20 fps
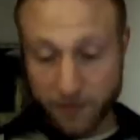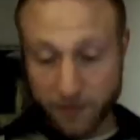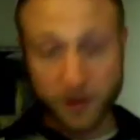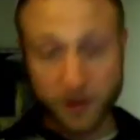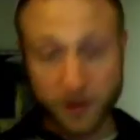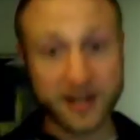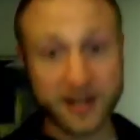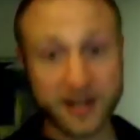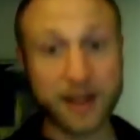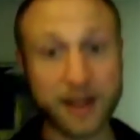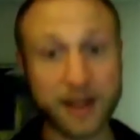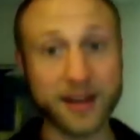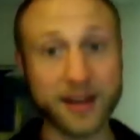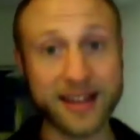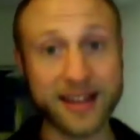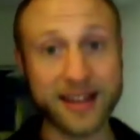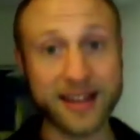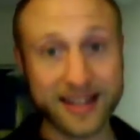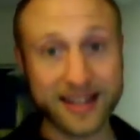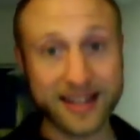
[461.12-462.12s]
for a time.
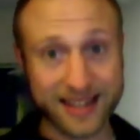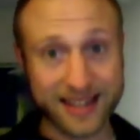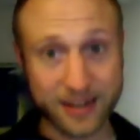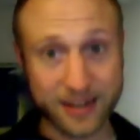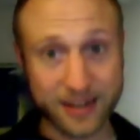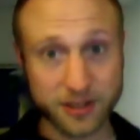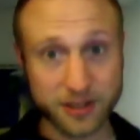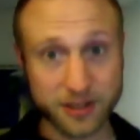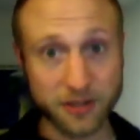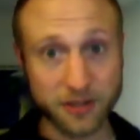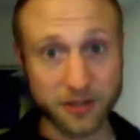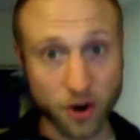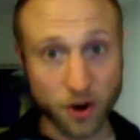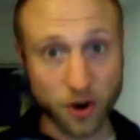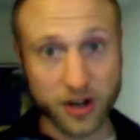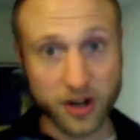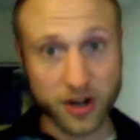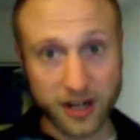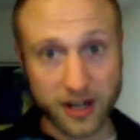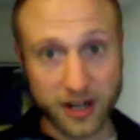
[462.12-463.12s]
And again, that's the house of
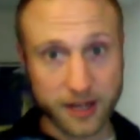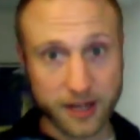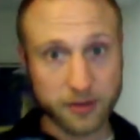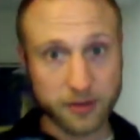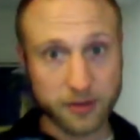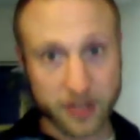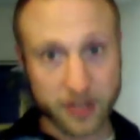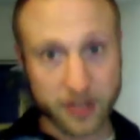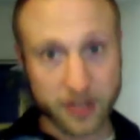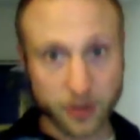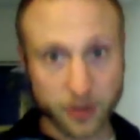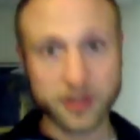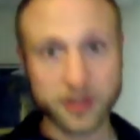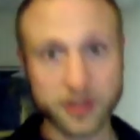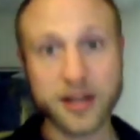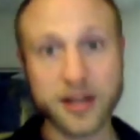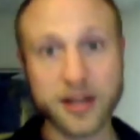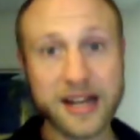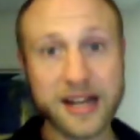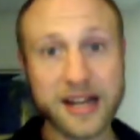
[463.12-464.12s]
earned income and
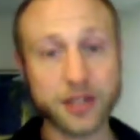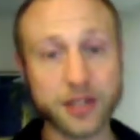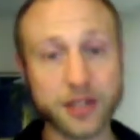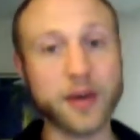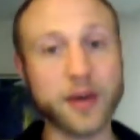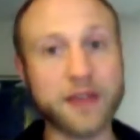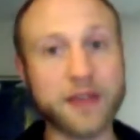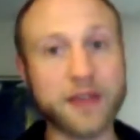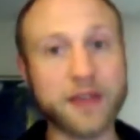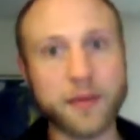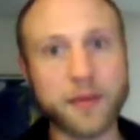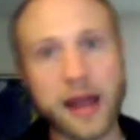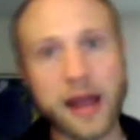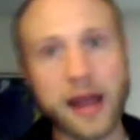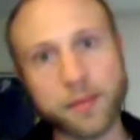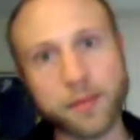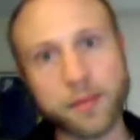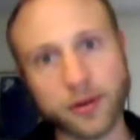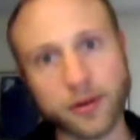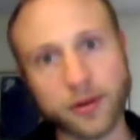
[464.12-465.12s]
resources. So again, from
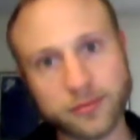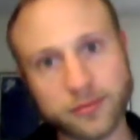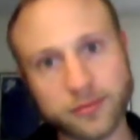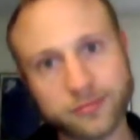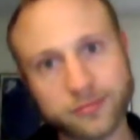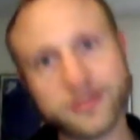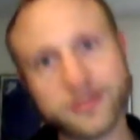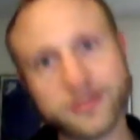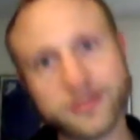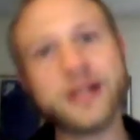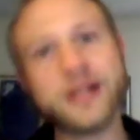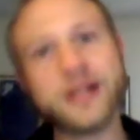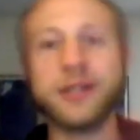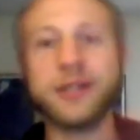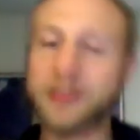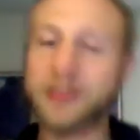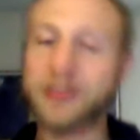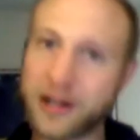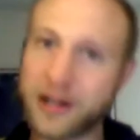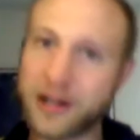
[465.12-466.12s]
April
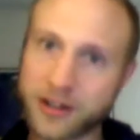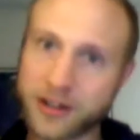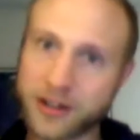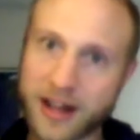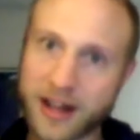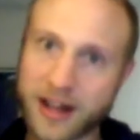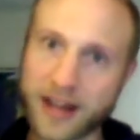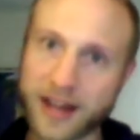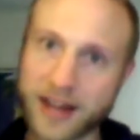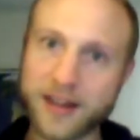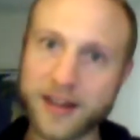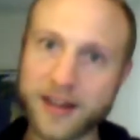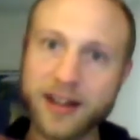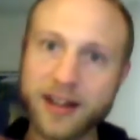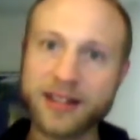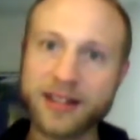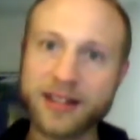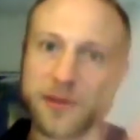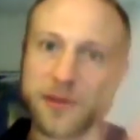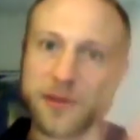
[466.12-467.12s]
till about July,
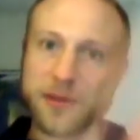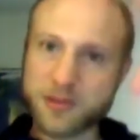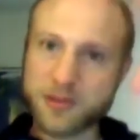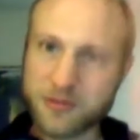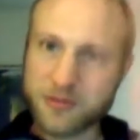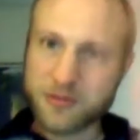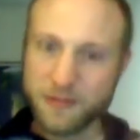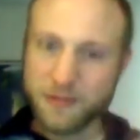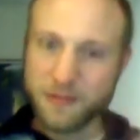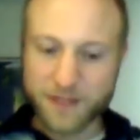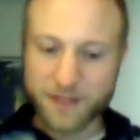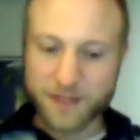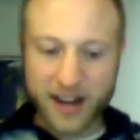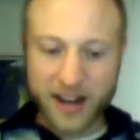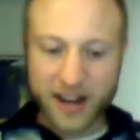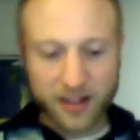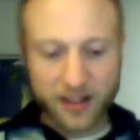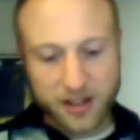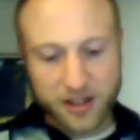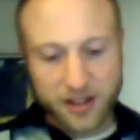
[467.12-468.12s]
a time to
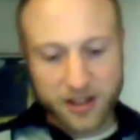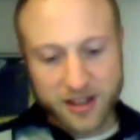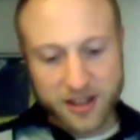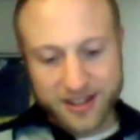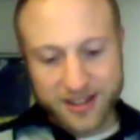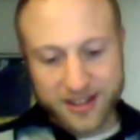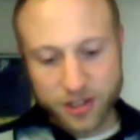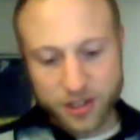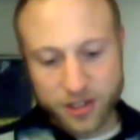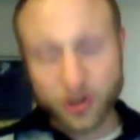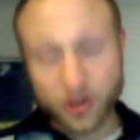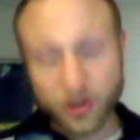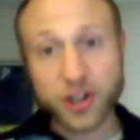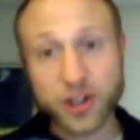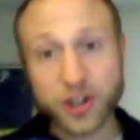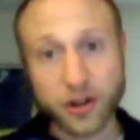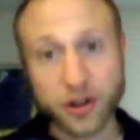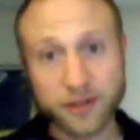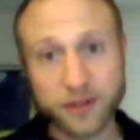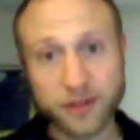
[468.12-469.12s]
finally
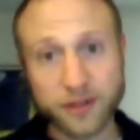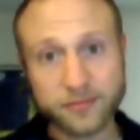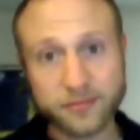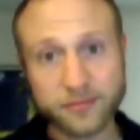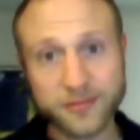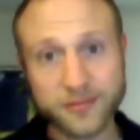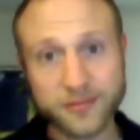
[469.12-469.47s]
structure